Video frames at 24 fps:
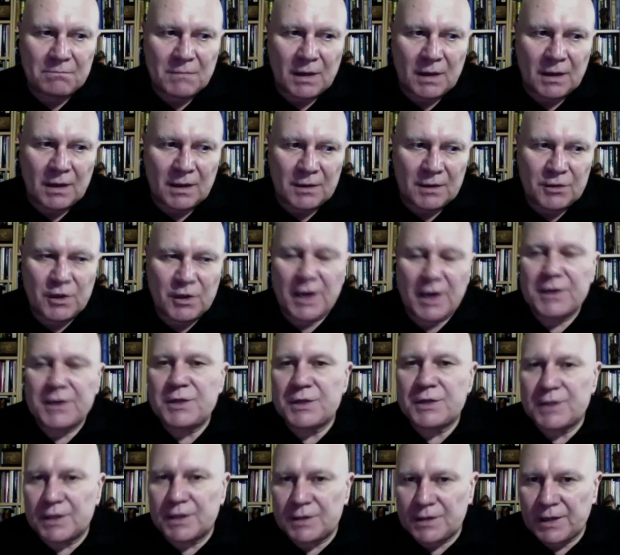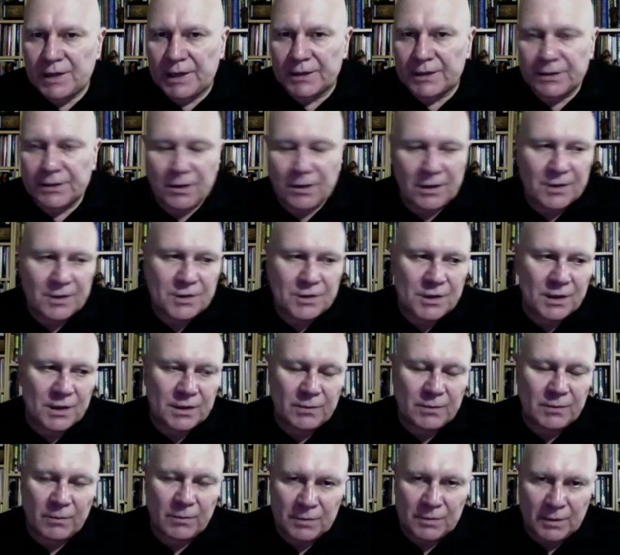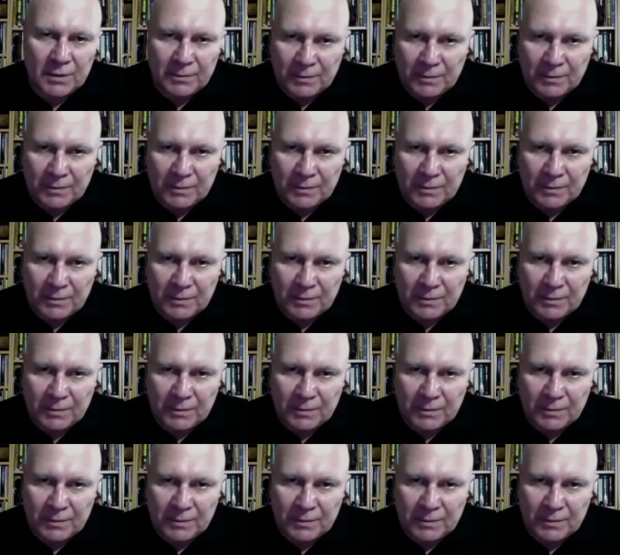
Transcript: changes in technology that